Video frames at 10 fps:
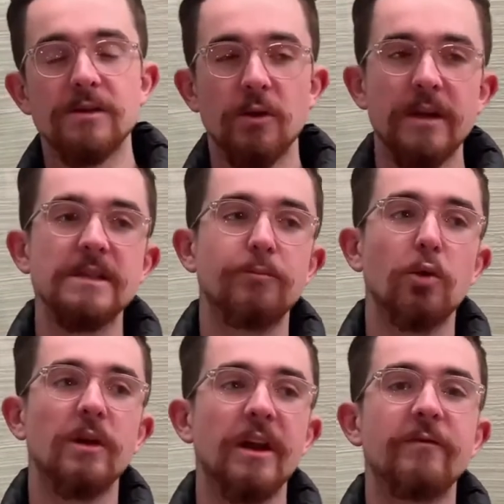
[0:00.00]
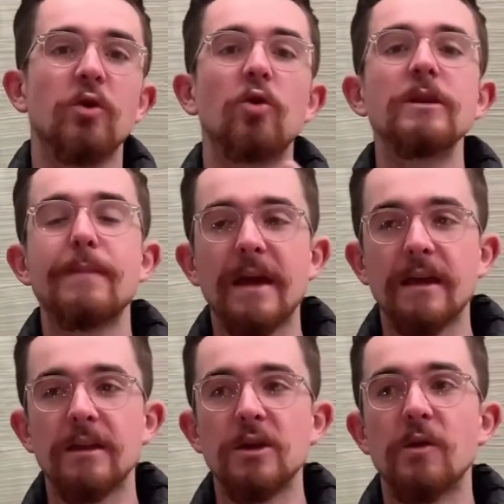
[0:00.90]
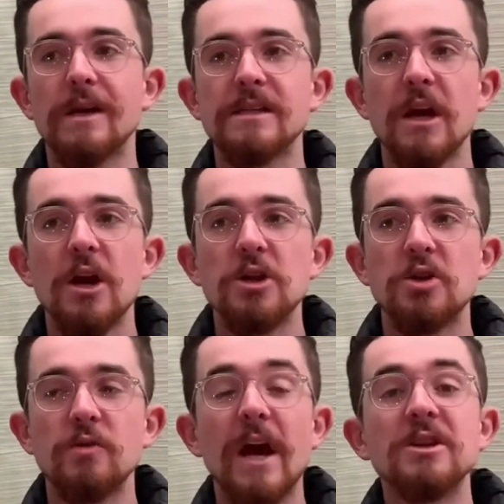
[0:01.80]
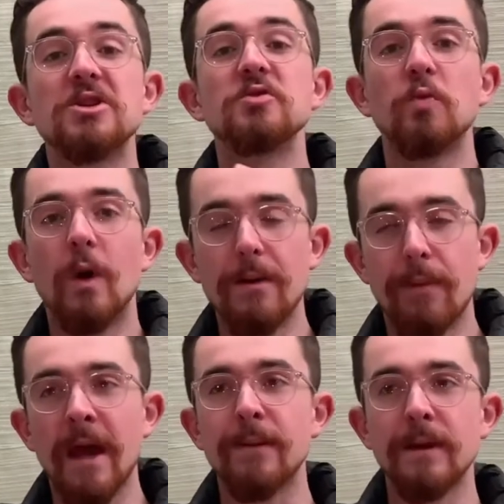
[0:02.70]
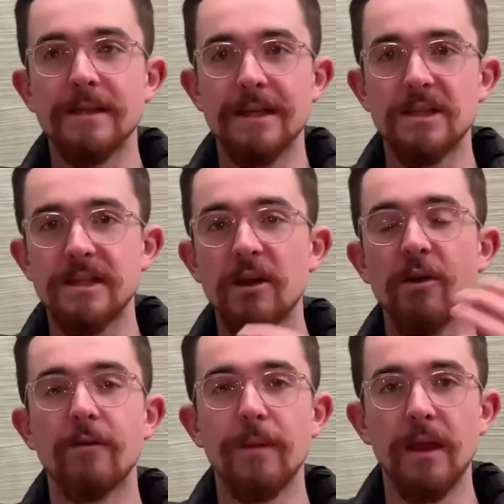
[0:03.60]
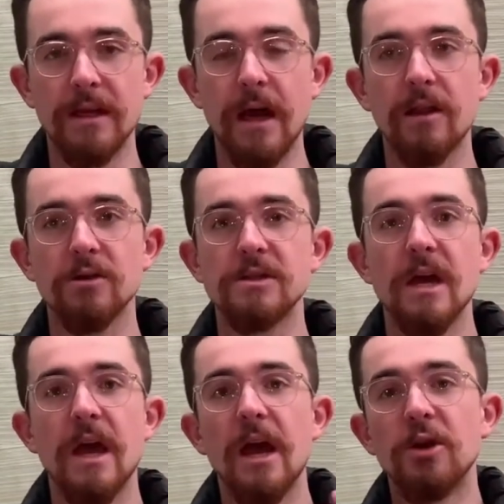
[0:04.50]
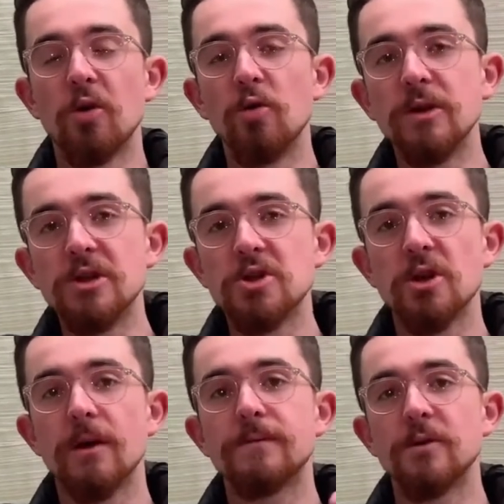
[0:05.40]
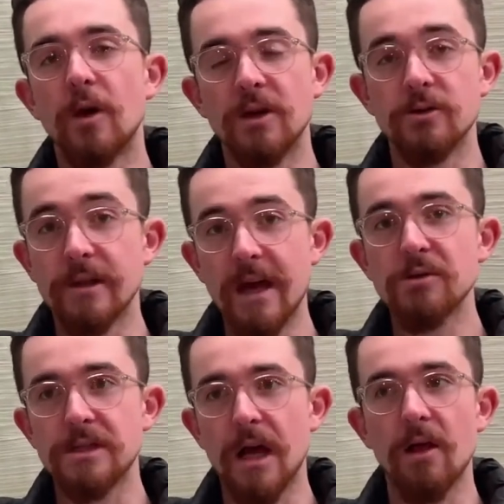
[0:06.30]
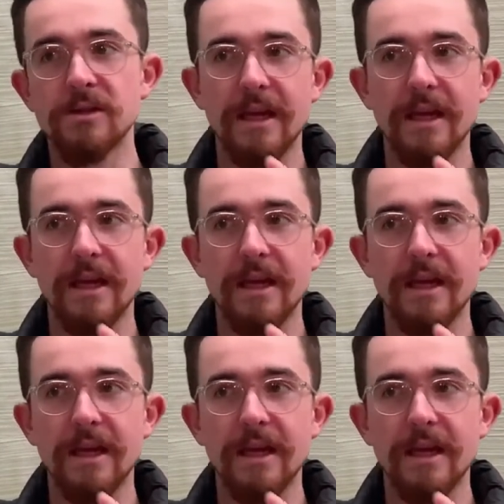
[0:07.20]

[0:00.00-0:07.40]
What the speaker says: So it is important, if you're only banking in the US, to not just use one bank, because let's say you have $1 million and you're only insured up to $100,000.